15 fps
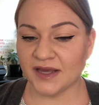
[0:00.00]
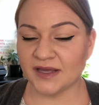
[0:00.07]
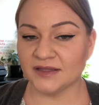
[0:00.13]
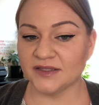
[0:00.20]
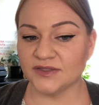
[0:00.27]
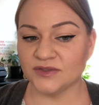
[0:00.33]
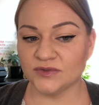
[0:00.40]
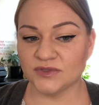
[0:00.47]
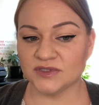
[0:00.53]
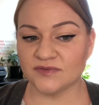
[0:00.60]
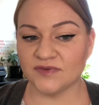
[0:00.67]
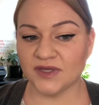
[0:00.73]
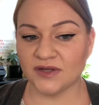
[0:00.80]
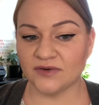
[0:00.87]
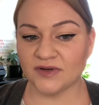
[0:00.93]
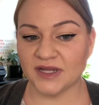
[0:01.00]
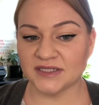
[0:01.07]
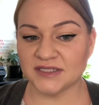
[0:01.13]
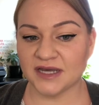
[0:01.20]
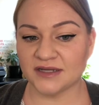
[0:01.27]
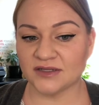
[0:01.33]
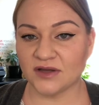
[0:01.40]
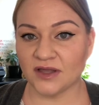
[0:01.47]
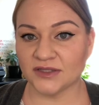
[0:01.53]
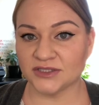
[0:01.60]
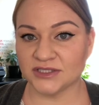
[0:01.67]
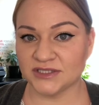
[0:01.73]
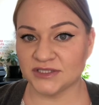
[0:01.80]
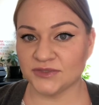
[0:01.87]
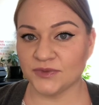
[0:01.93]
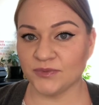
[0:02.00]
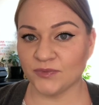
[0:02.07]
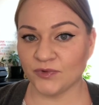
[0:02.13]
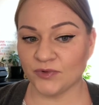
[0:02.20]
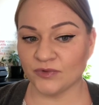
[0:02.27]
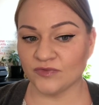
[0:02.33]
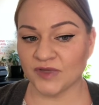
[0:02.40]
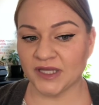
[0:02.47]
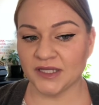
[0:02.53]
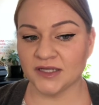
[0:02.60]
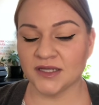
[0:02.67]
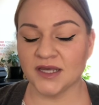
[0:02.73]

and the use of internet technologies to improve it.